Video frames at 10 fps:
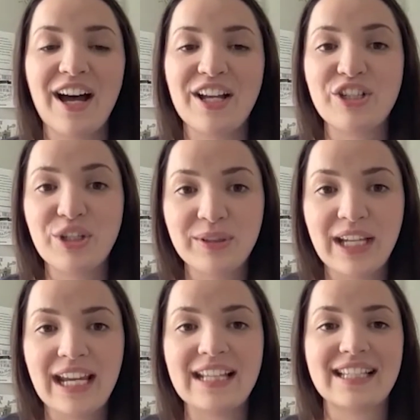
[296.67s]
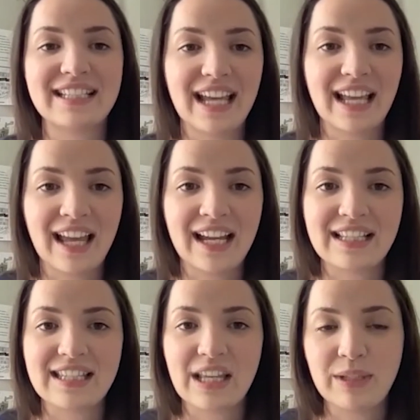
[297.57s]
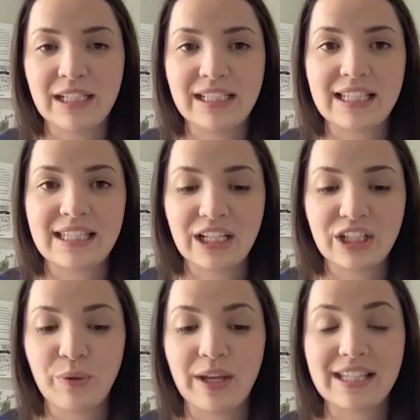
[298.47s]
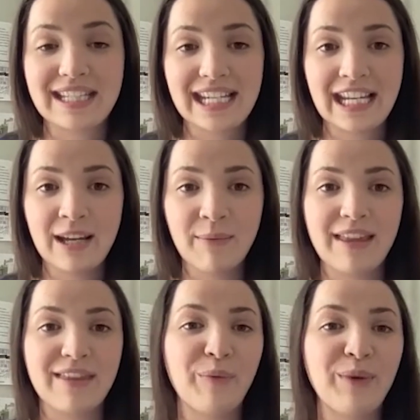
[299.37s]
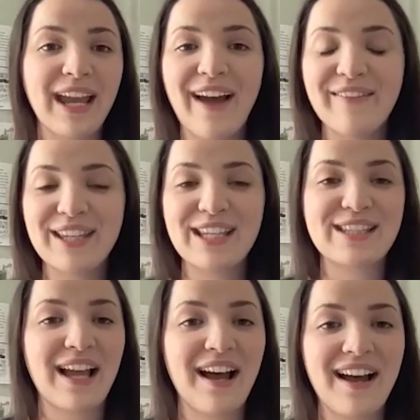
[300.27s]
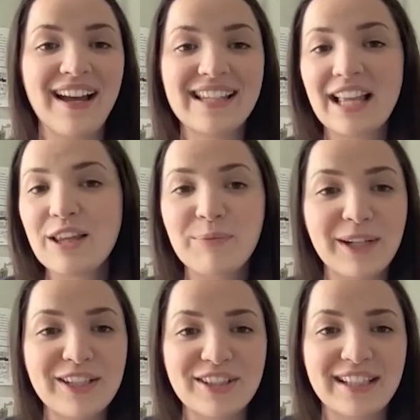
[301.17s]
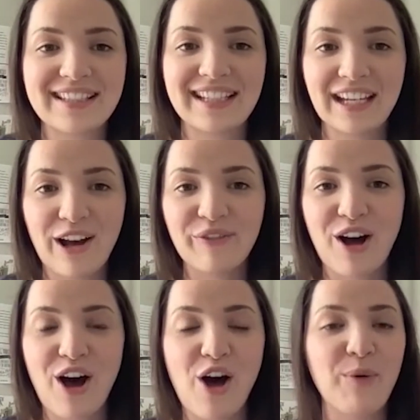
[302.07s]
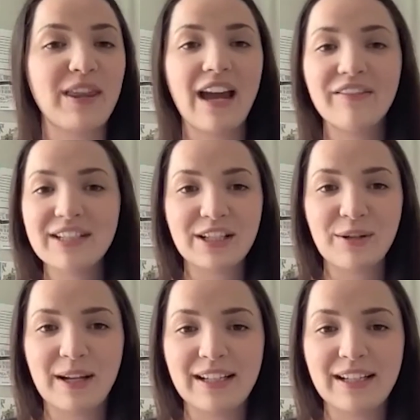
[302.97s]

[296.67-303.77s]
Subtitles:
due dates and deadlines that we need to stick to as a team. And then we have this celebration, this kickoff call with every single